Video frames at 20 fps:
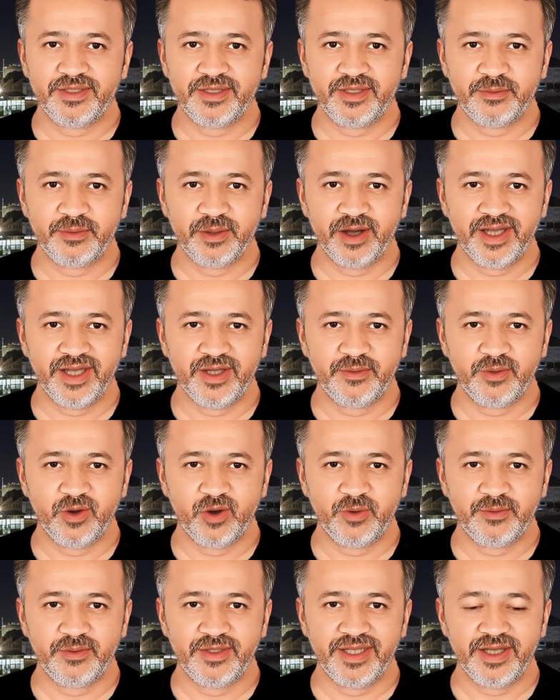The
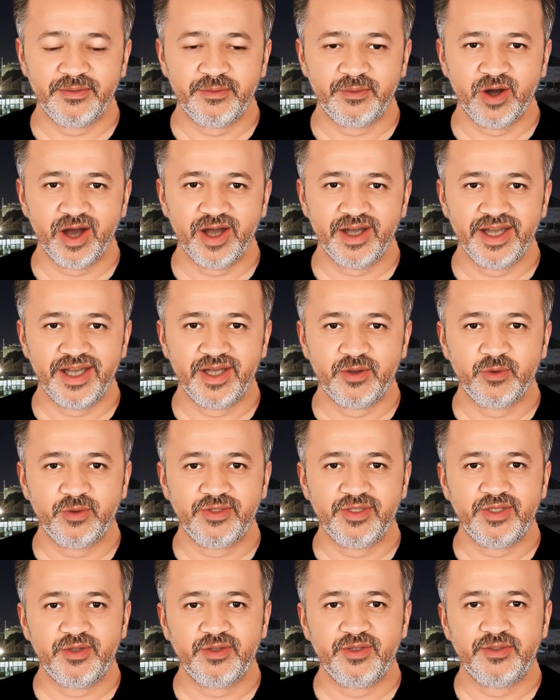polypropylene product
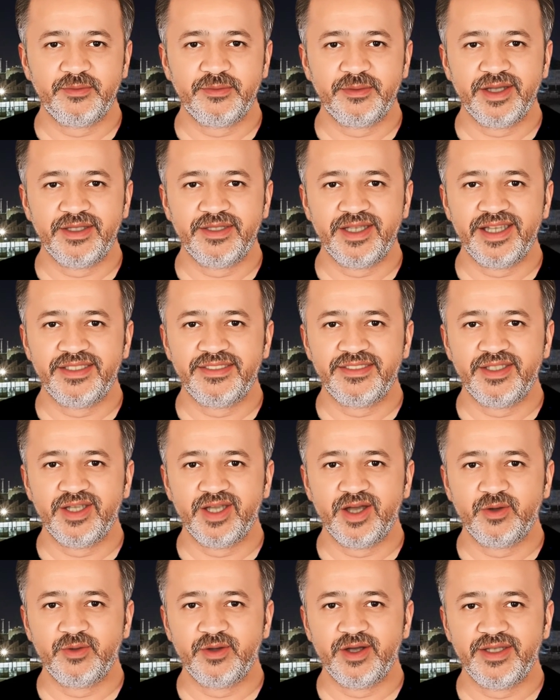was used by
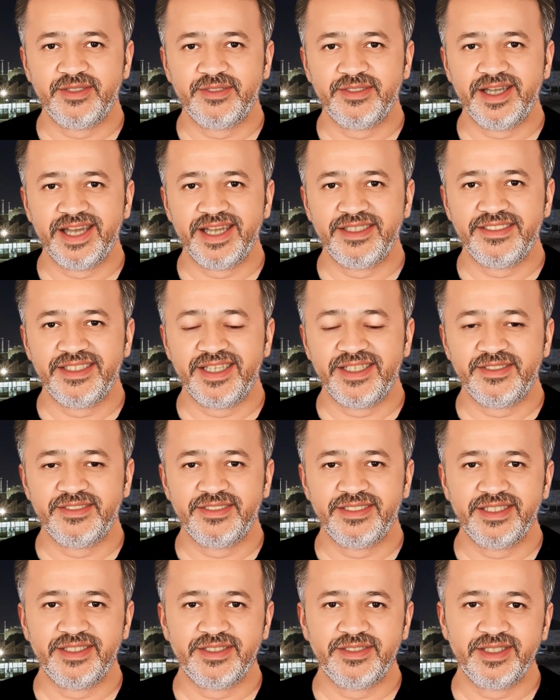Texaco in the
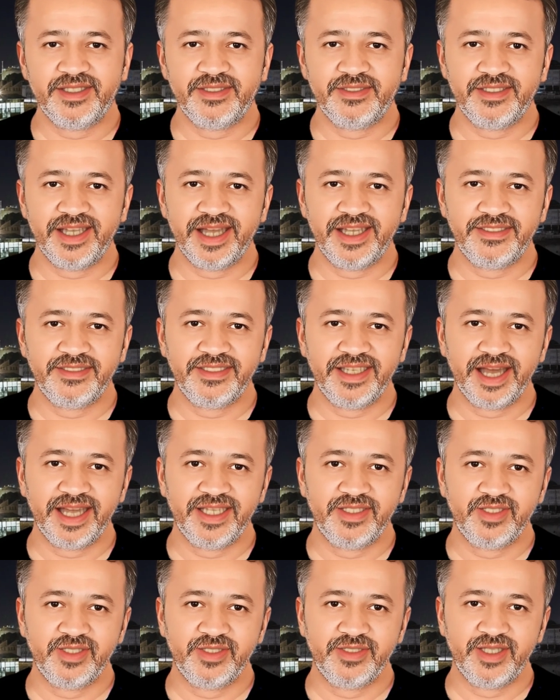1960s as an
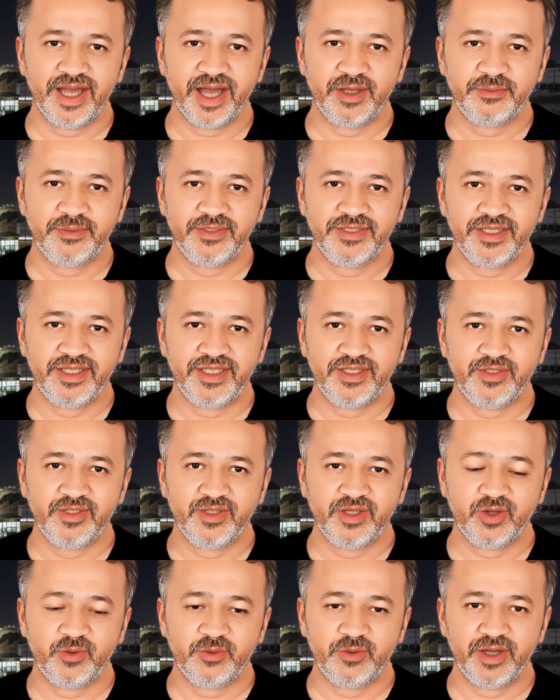engine top cylinder
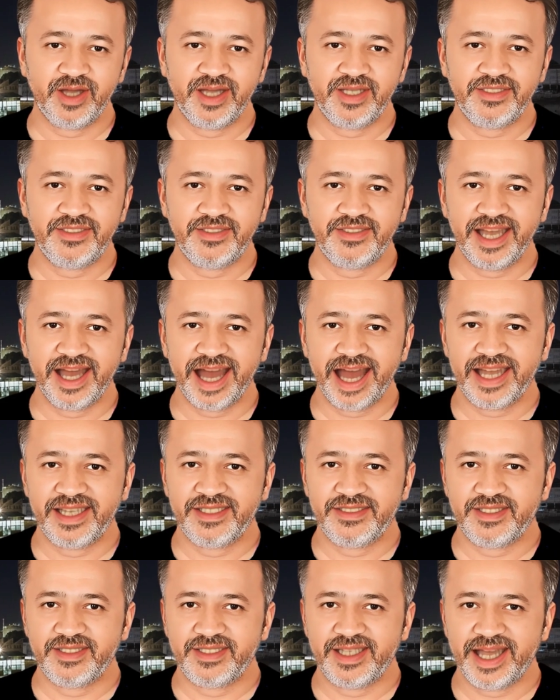lubricant,
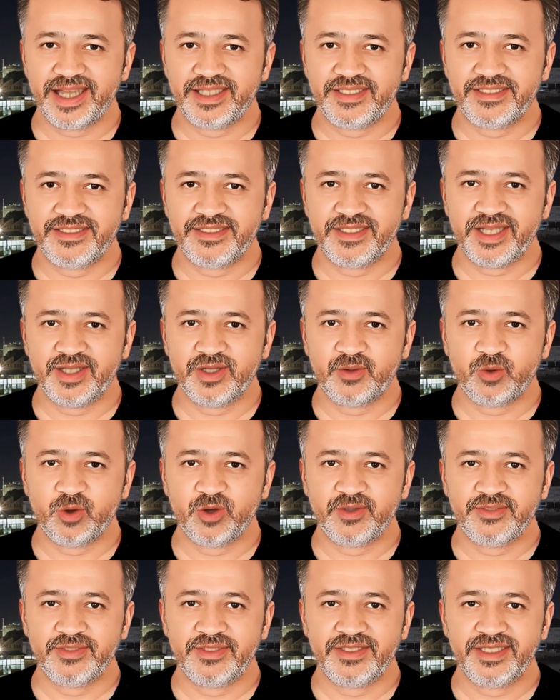added to gasoline
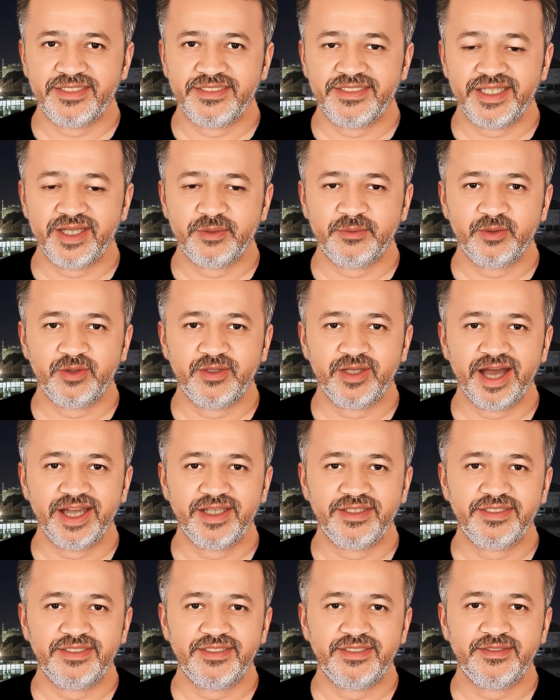1 cc per
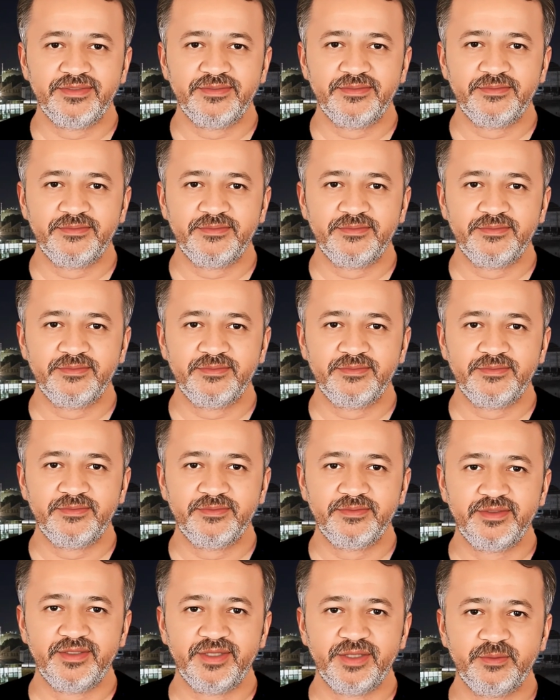gallon.
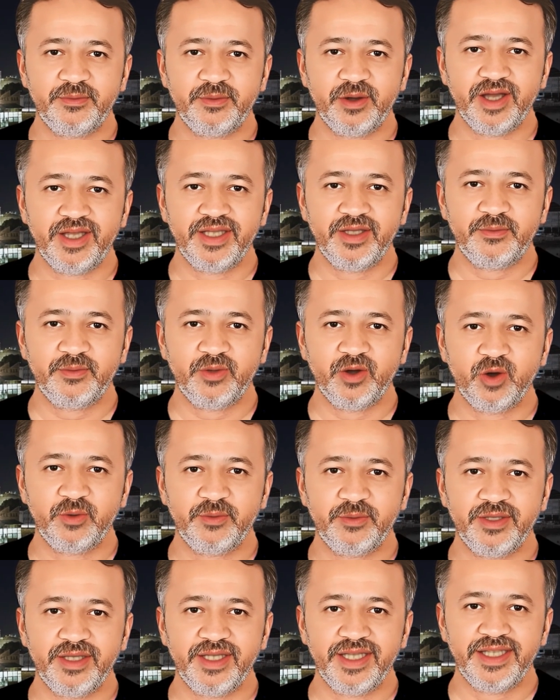The
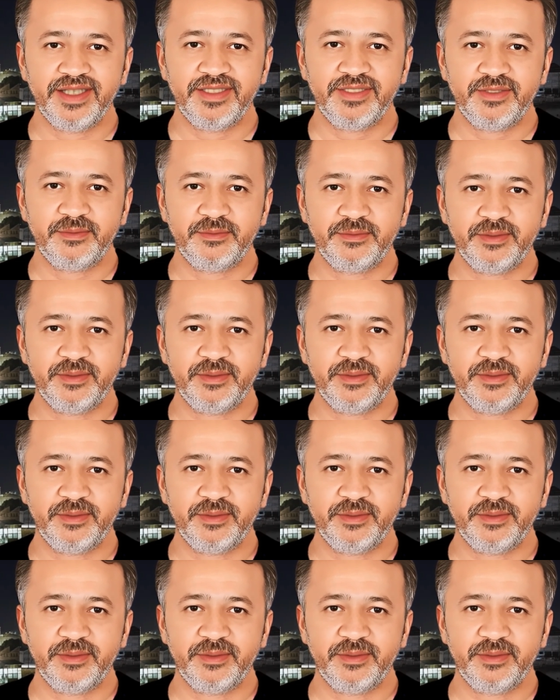polypropylene is